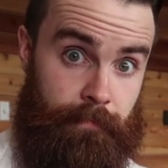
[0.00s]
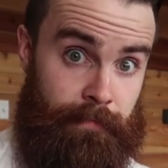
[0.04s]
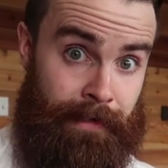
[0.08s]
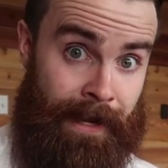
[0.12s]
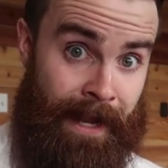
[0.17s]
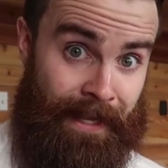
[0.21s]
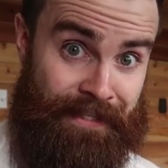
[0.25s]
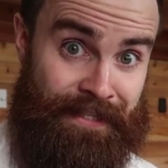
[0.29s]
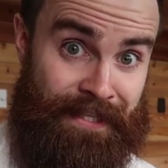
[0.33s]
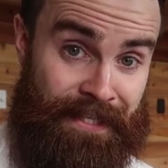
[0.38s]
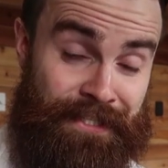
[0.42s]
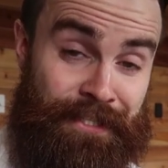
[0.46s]

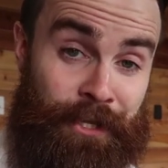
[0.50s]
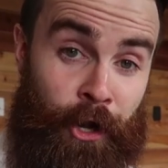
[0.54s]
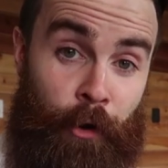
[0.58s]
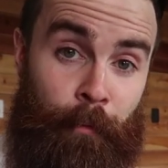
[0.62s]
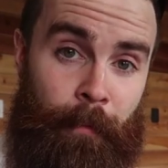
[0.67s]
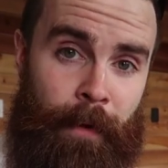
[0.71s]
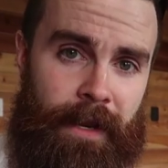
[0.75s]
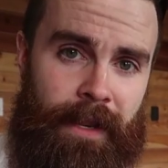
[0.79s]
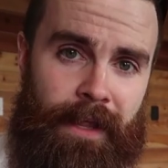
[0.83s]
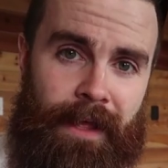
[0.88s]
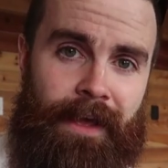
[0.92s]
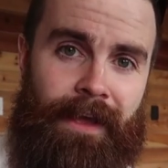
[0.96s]
not
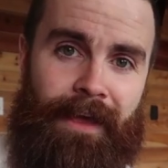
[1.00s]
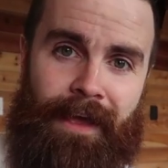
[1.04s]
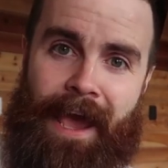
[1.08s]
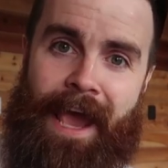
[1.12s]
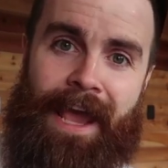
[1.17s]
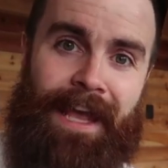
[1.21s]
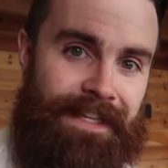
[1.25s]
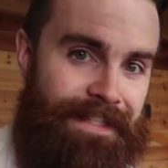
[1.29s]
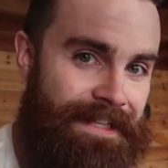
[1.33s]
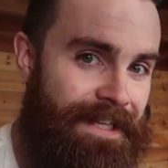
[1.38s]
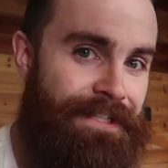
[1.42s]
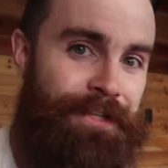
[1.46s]
Cisco, but
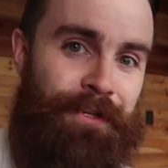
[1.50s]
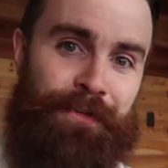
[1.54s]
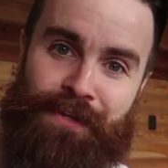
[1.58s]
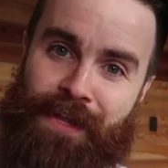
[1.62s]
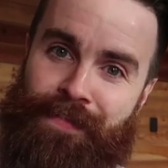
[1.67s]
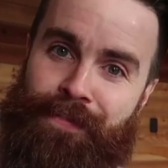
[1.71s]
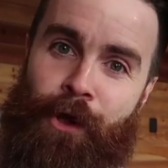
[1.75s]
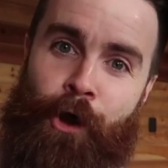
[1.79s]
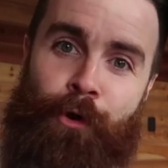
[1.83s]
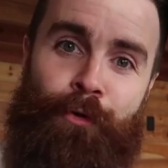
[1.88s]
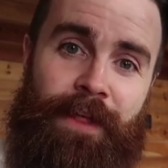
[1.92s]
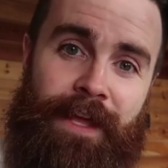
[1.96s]
hey, Cisco's
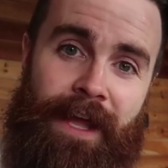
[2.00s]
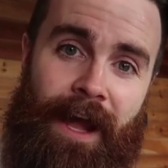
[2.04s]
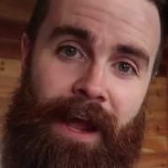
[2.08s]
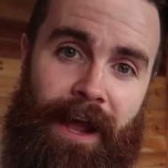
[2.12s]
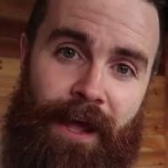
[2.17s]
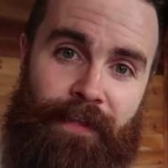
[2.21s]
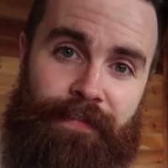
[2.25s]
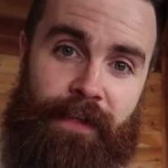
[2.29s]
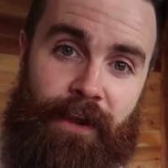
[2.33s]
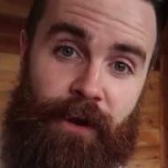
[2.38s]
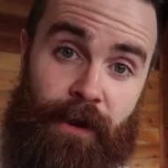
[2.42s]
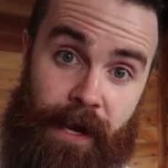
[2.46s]
not the only guy
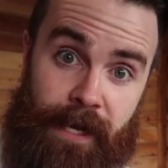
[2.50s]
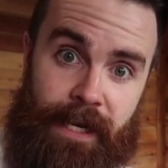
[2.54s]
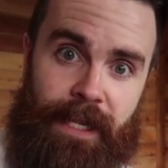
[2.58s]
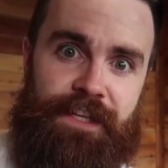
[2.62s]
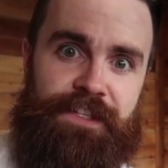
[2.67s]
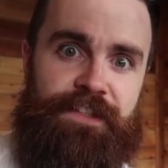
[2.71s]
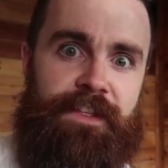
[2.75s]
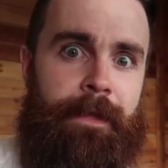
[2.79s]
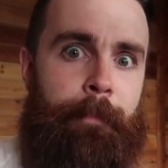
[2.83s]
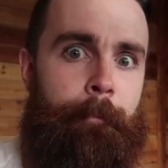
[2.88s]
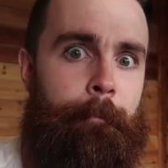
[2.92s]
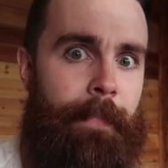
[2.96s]
out there. It
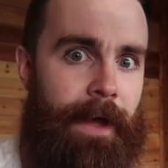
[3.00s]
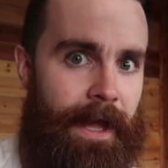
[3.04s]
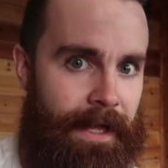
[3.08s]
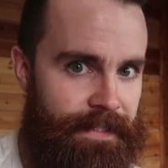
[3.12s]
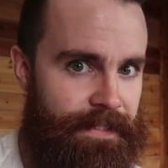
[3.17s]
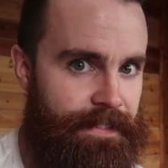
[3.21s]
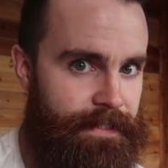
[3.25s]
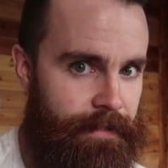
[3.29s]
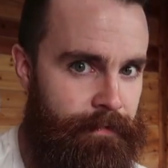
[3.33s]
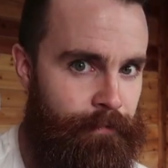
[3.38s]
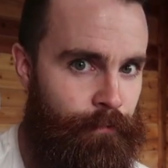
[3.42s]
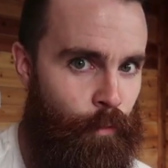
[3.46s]
is the
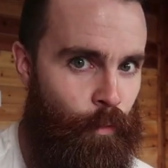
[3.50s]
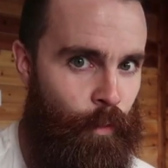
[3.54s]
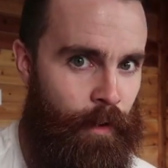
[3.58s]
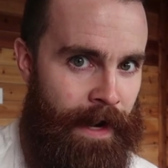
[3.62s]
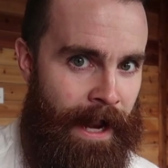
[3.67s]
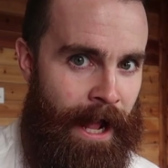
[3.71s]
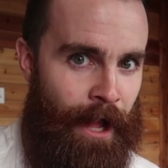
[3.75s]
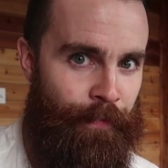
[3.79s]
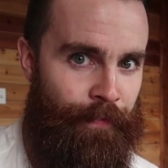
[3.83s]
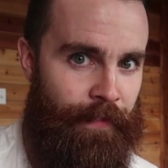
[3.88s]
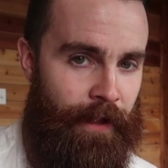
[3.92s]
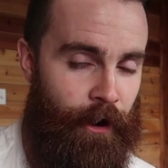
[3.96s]
best
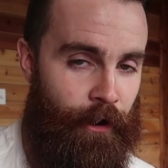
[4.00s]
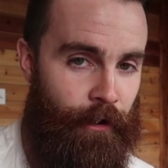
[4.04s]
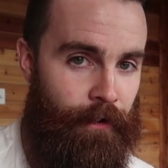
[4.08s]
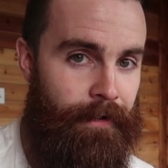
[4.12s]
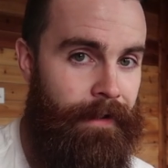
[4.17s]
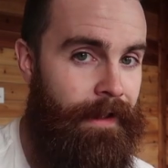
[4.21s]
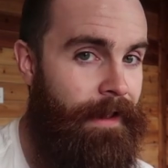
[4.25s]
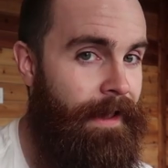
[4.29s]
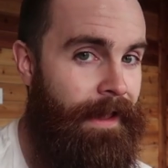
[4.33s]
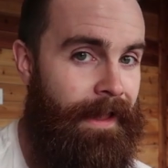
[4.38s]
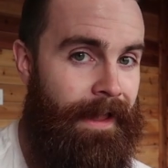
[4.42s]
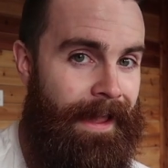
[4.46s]
one out
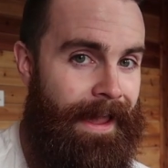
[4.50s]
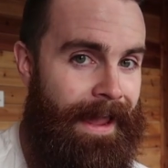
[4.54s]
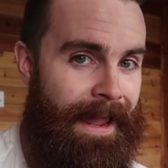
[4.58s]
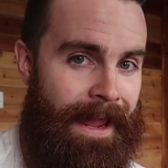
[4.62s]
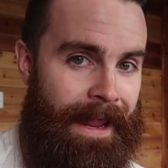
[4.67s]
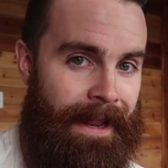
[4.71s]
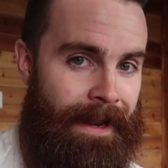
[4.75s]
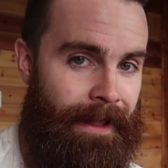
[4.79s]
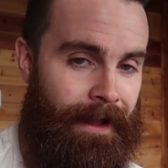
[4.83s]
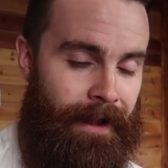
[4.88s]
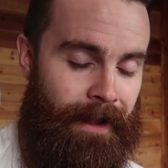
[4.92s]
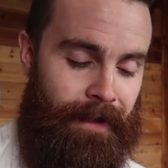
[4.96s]
there,
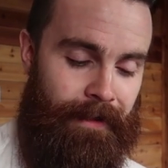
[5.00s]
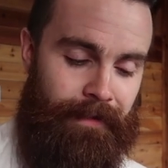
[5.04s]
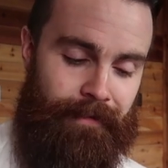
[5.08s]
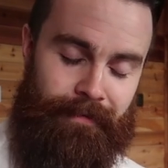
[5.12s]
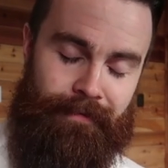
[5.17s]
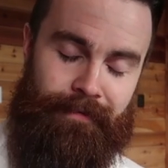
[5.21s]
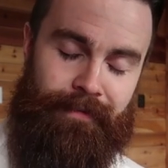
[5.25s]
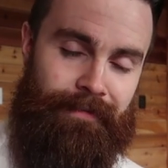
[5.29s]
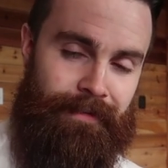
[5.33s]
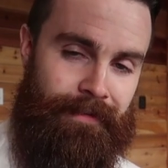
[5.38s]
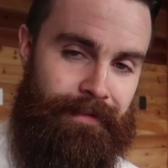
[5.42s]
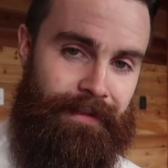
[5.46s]
and
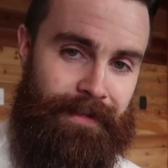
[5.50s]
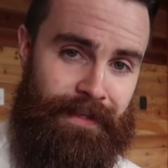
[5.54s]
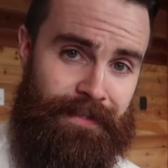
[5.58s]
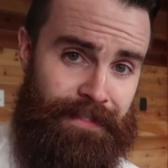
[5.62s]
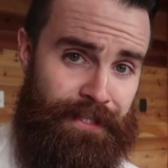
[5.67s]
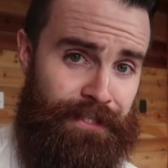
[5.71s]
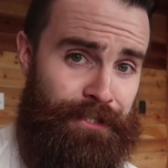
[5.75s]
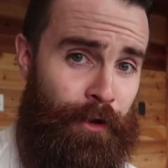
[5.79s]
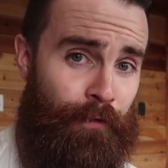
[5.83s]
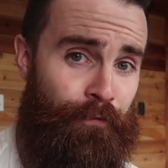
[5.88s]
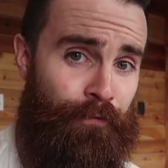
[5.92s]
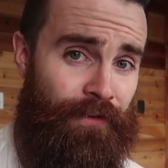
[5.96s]

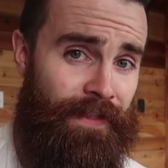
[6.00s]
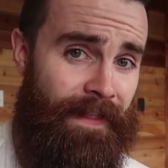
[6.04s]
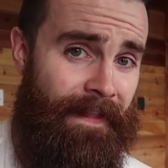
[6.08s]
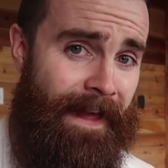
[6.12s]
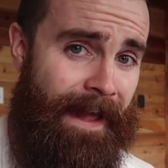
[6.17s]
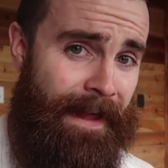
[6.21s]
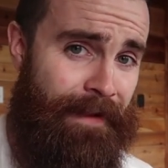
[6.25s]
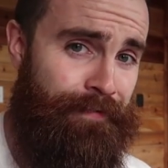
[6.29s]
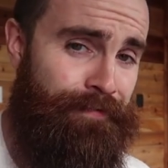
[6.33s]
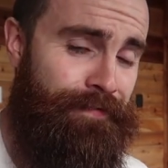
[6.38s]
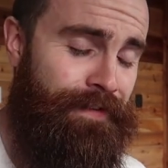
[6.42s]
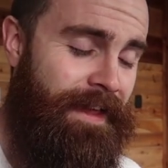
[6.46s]
Cisco for
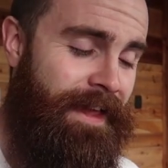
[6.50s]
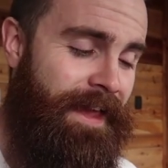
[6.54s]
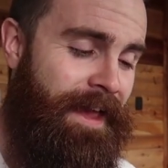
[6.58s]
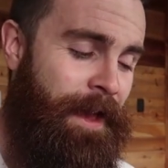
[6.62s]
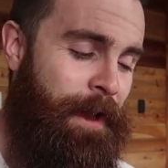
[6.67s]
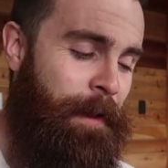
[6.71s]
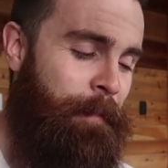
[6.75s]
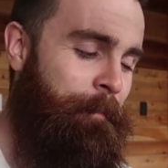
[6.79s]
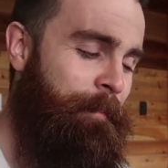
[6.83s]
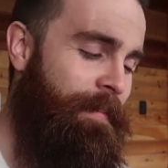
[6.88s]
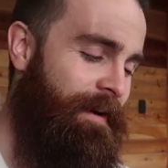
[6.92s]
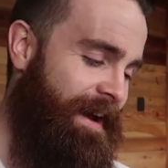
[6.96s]
life.